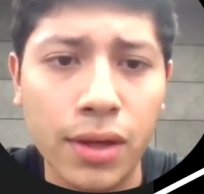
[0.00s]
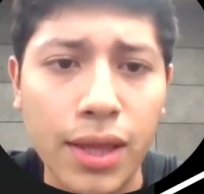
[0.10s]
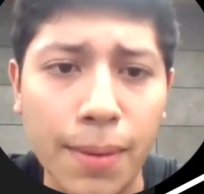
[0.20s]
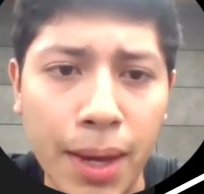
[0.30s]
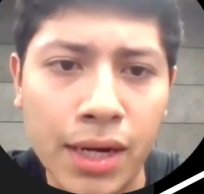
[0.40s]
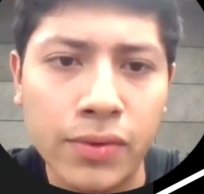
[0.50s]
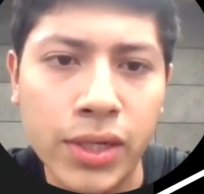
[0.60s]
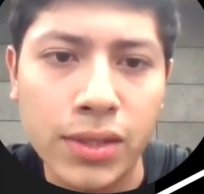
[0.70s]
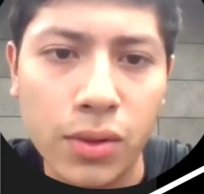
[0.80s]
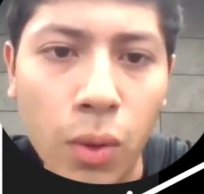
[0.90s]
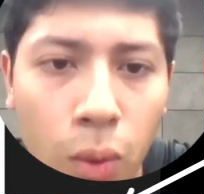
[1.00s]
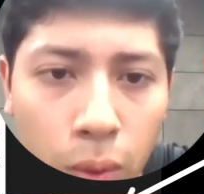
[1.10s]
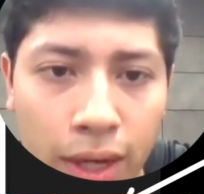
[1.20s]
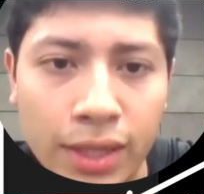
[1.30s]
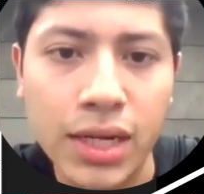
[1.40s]
The main reason
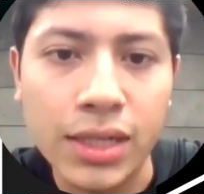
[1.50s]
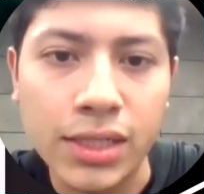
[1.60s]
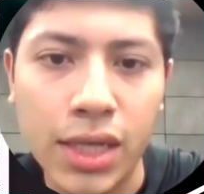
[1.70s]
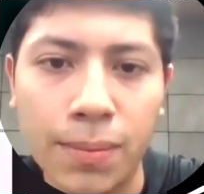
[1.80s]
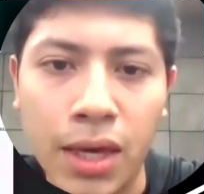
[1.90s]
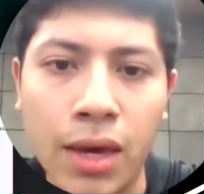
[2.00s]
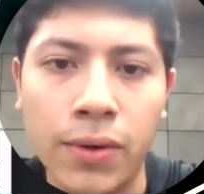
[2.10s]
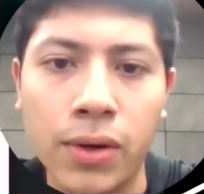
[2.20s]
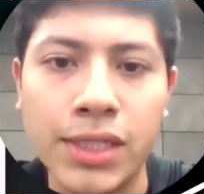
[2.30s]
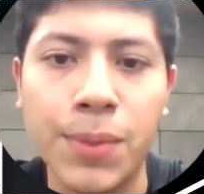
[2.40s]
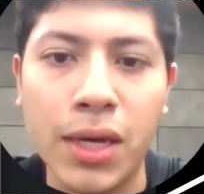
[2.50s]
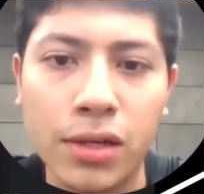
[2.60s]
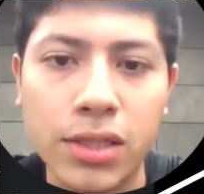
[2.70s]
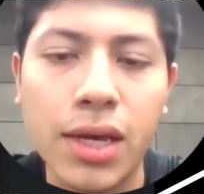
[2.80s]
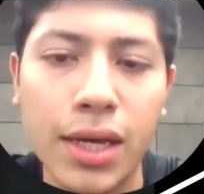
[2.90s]
why it's not the same behavior is
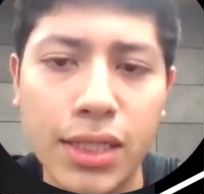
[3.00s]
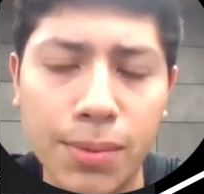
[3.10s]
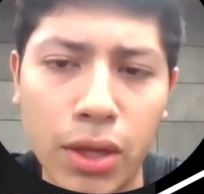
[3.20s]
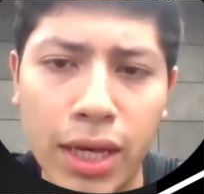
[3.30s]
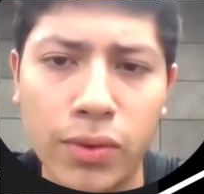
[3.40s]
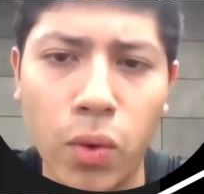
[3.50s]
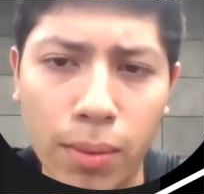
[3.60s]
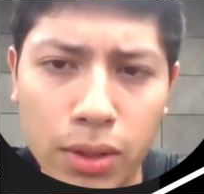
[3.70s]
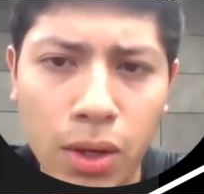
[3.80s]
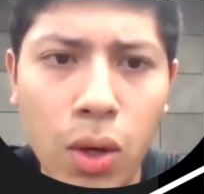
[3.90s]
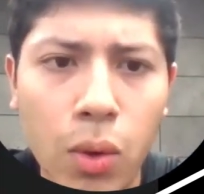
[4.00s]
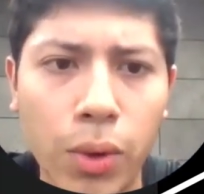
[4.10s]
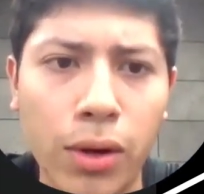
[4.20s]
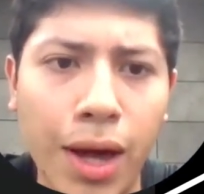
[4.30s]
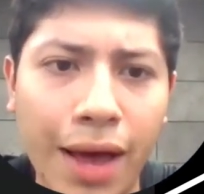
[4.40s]
because in the simulated robot, we
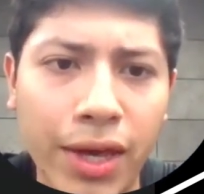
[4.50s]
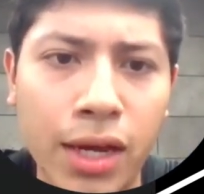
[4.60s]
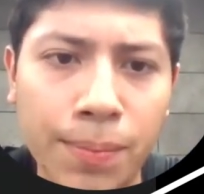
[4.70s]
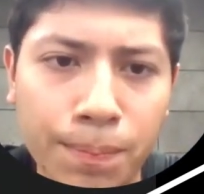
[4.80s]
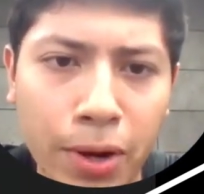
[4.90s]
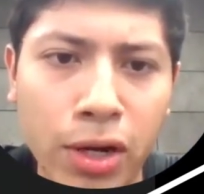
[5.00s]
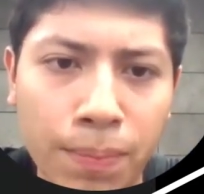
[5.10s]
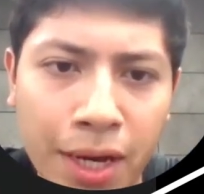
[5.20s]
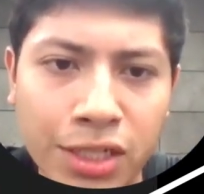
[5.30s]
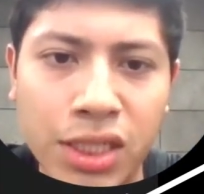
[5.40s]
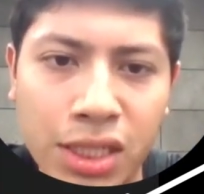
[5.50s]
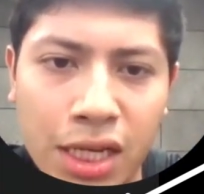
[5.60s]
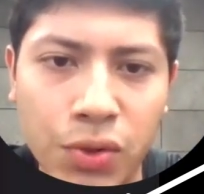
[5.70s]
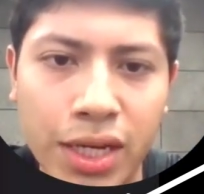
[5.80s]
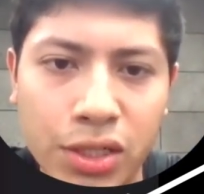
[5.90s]
don't have any perturbations in the
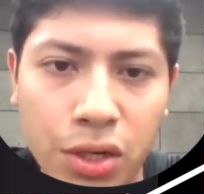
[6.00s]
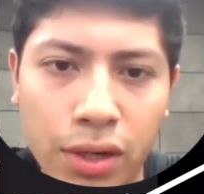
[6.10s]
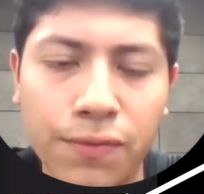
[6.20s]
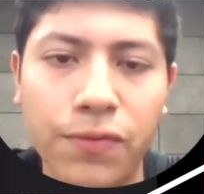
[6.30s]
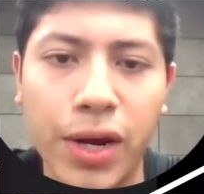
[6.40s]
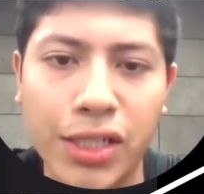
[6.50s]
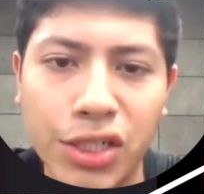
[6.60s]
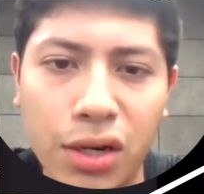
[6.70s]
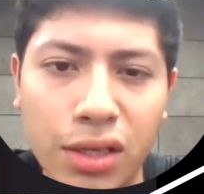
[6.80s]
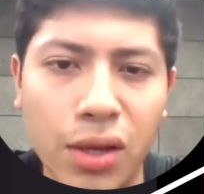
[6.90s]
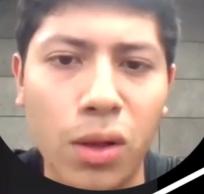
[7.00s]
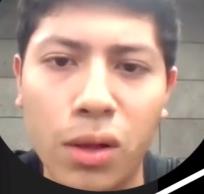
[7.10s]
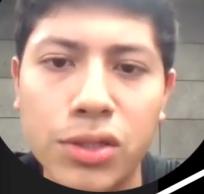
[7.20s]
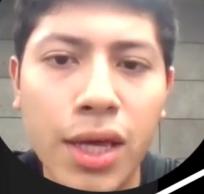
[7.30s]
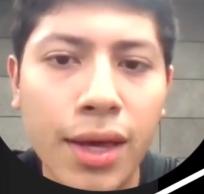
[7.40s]
trajectory, friction in the
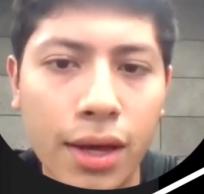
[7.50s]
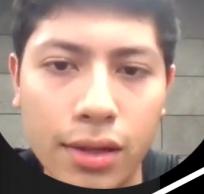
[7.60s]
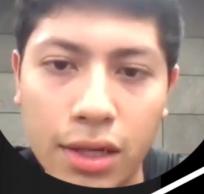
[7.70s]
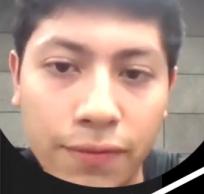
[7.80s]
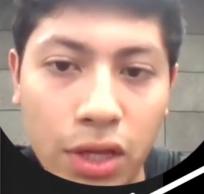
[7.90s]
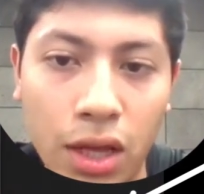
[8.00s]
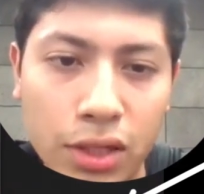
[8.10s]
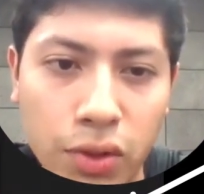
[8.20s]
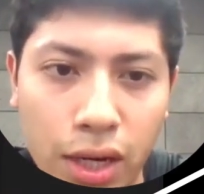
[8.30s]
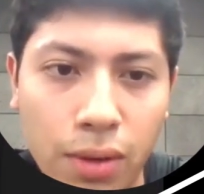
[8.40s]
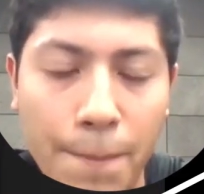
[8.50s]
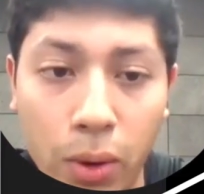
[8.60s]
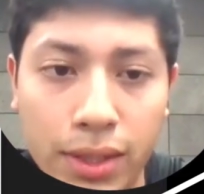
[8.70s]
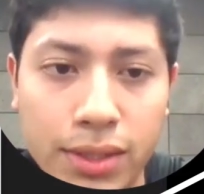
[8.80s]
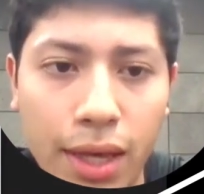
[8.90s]
wheels, noise of the electronic
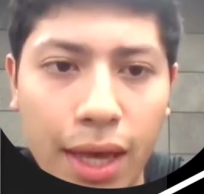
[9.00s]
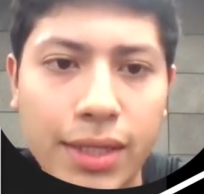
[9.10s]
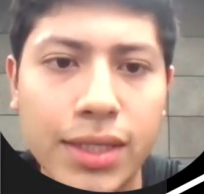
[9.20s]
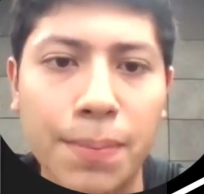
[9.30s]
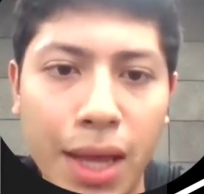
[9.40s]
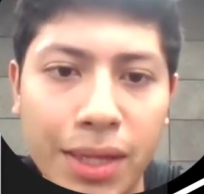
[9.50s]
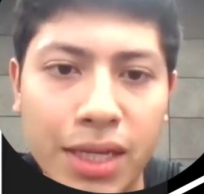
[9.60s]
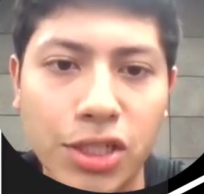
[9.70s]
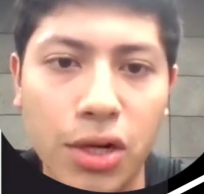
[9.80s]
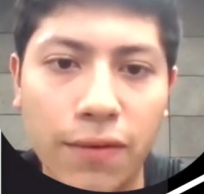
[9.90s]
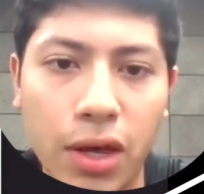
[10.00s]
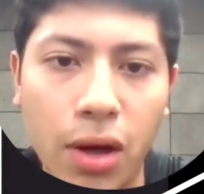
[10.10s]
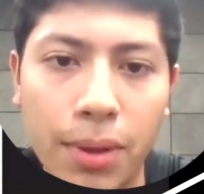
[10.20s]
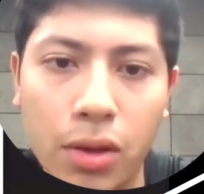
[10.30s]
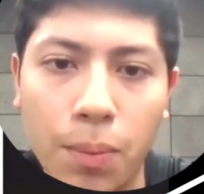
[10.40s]
components, and the implementation of the
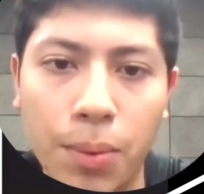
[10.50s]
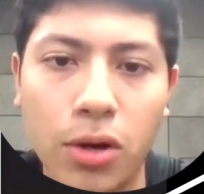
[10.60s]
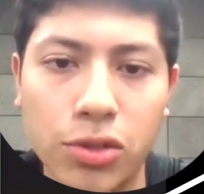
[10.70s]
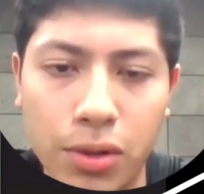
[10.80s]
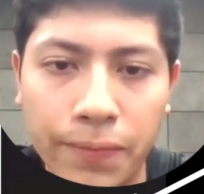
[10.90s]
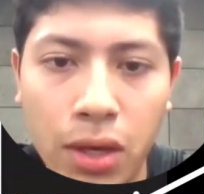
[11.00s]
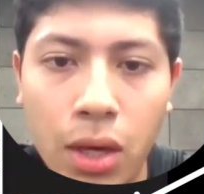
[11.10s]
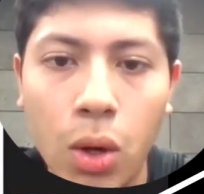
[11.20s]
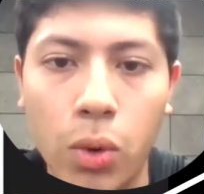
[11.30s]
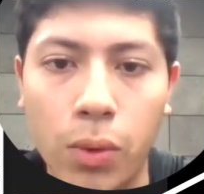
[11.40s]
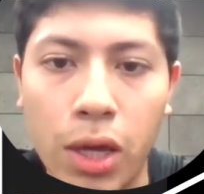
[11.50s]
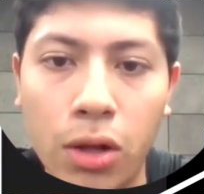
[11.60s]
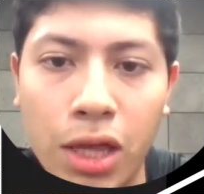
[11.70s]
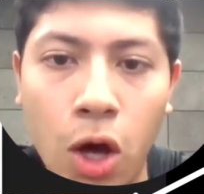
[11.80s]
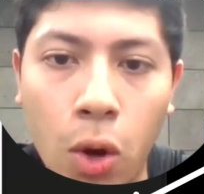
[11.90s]
open loop control, where we
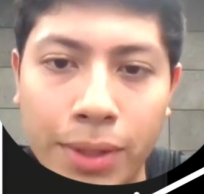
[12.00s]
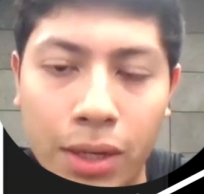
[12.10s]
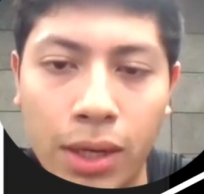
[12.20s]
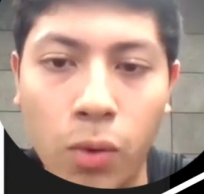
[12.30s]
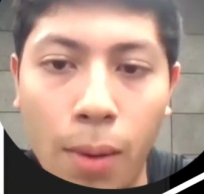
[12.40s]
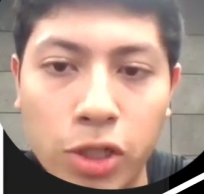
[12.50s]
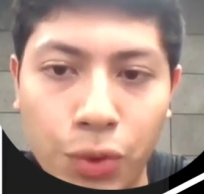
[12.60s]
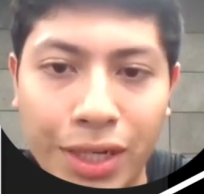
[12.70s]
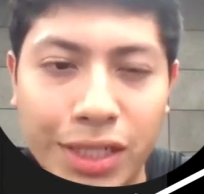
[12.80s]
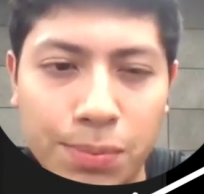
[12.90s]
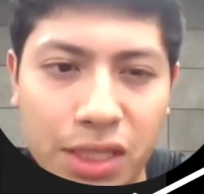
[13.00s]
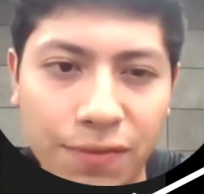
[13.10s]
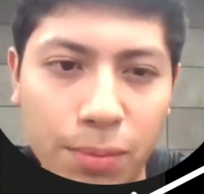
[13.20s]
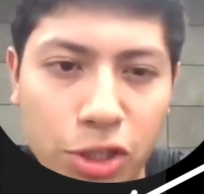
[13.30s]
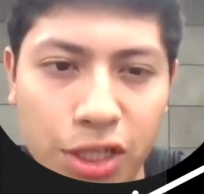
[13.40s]
only hope the robot reaches a
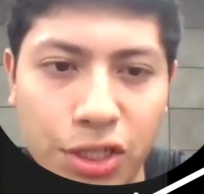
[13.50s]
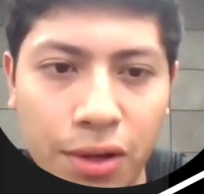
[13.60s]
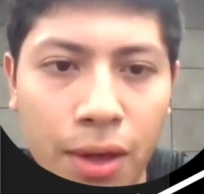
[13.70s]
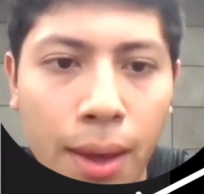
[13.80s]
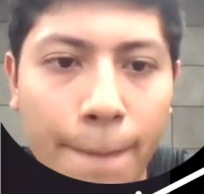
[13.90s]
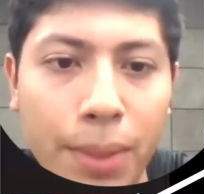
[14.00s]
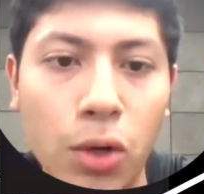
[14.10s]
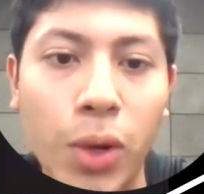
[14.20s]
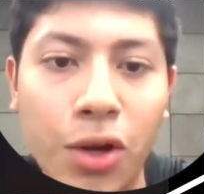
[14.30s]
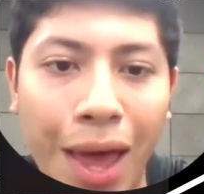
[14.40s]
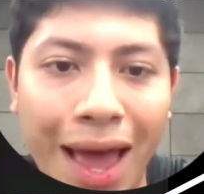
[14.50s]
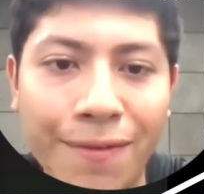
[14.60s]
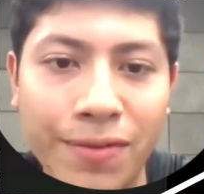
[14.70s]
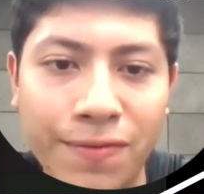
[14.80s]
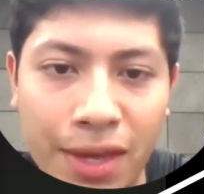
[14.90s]
specific position, but we don't have
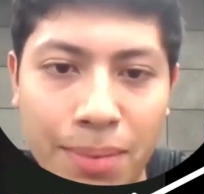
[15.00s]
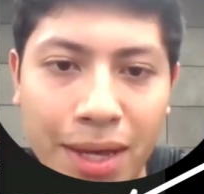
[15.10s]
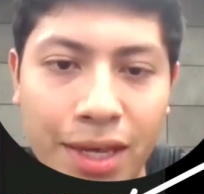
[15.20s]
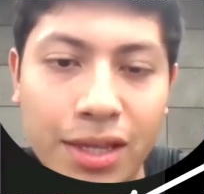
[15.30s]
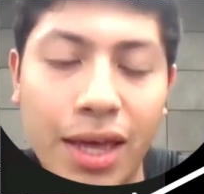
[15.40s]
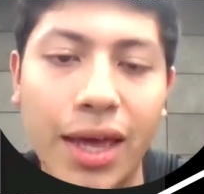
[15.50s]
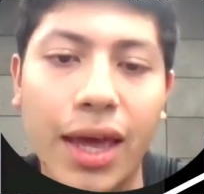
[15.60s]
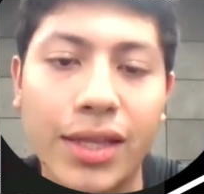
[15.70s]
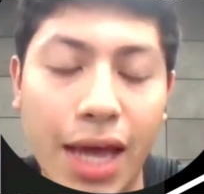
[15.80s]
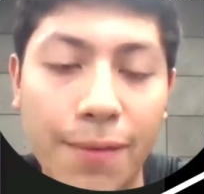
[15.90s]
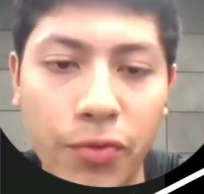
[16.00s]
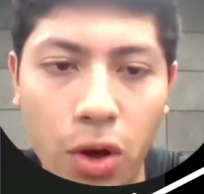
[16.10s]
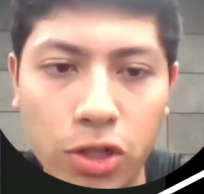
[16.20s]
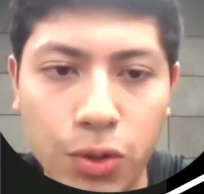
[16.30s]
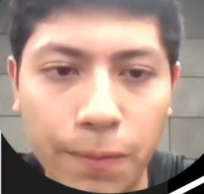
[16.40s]
a feedback in the type of
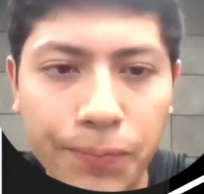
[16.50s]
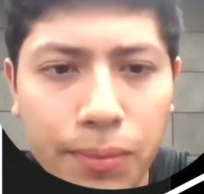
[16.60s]
control.